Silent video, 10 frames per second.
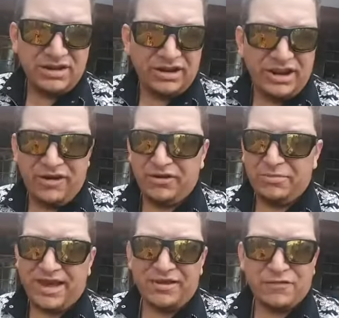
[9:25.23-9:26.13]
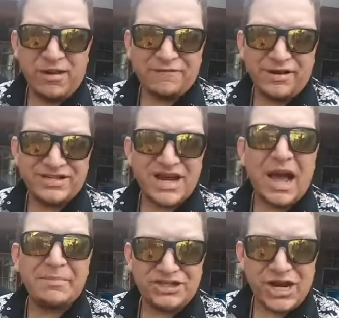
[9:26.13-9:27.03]
You might hear from my friend
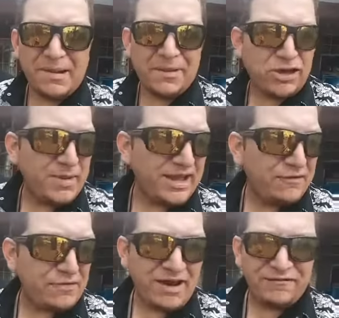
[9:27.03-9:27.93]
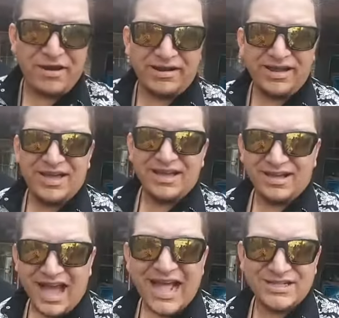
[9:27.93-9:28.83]
Tommy Chapa. You might hear from my friend
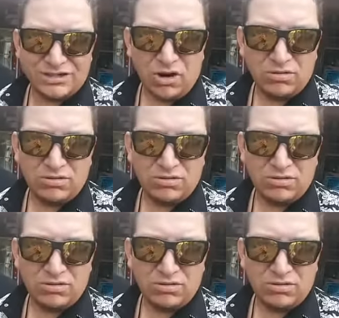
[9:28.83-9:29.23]
Gonzo.